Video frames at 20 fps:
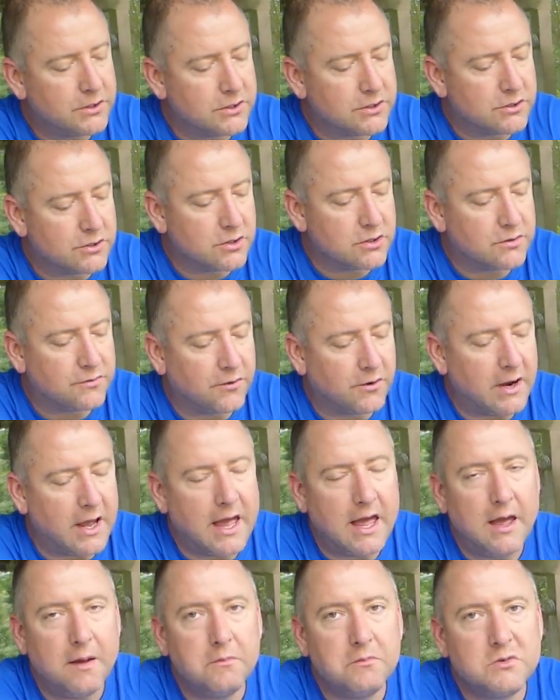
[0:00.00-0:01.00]
just search for
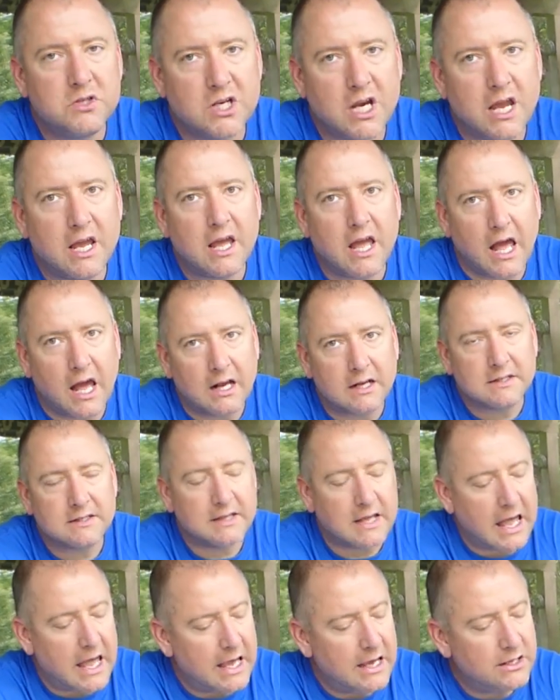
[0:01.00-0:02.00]

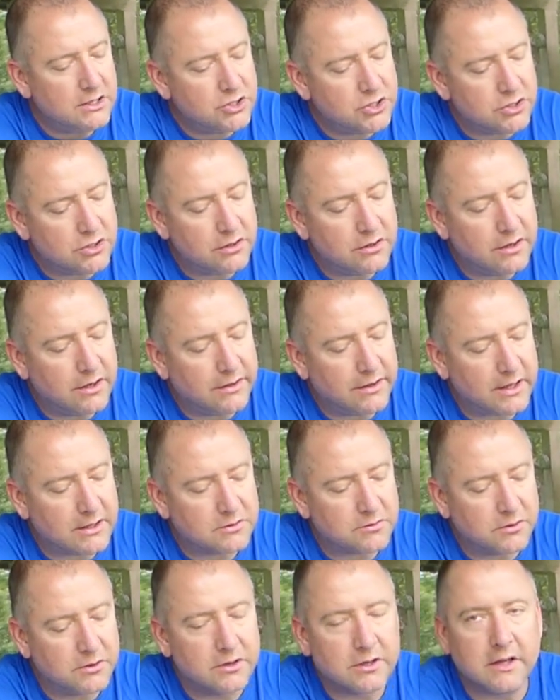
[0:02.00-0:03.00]
MJXH, and
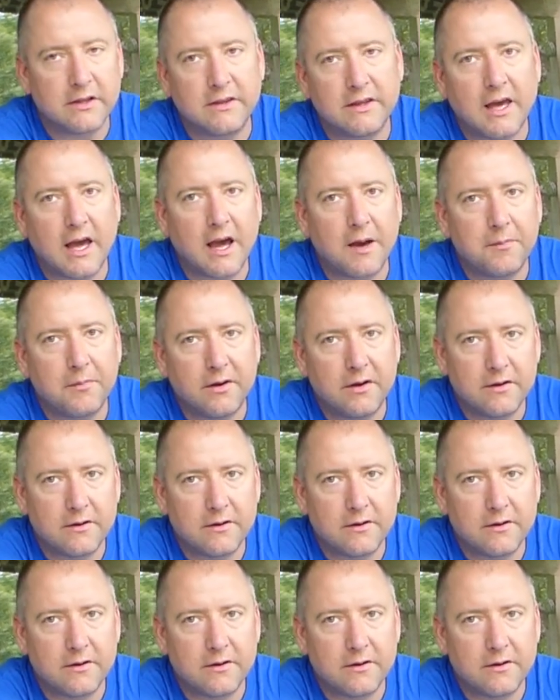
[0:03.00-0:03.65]
that's where you get the app.